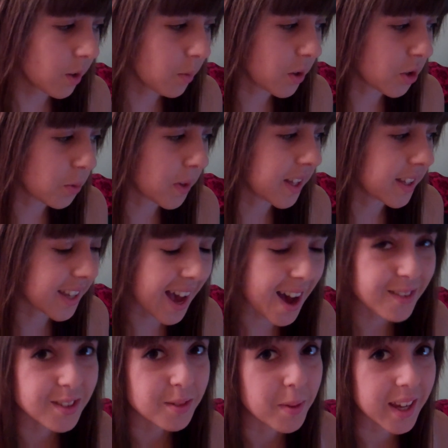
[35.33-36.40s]
which means
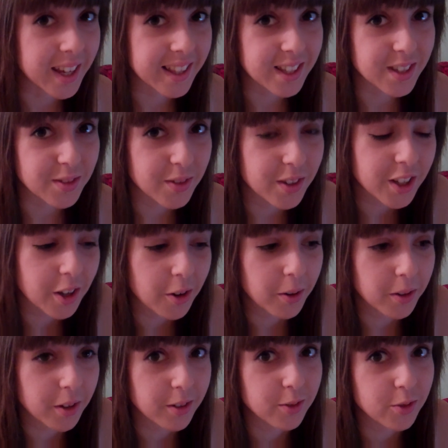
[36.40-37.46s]
after making this video
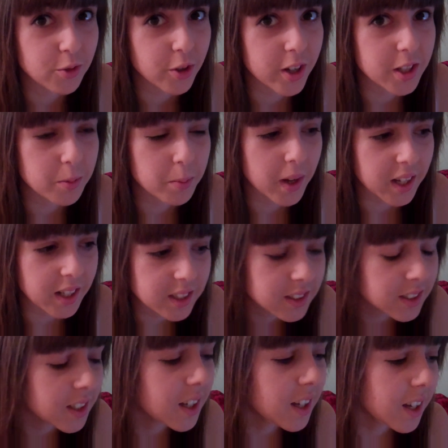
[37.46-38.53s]
I'm going straight to bed
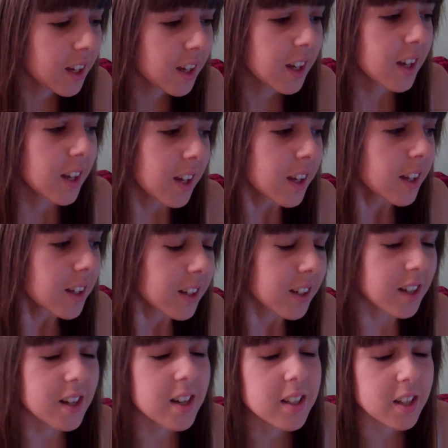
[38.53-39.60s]

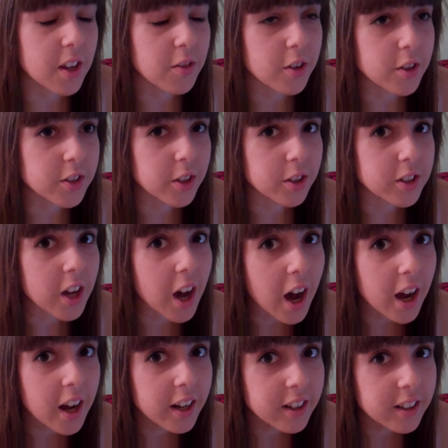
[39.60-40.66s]
because I feel so
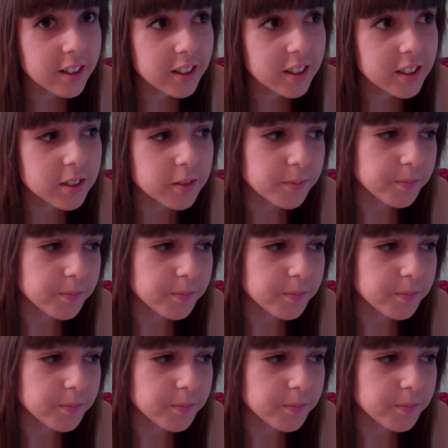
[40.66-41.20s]
tired.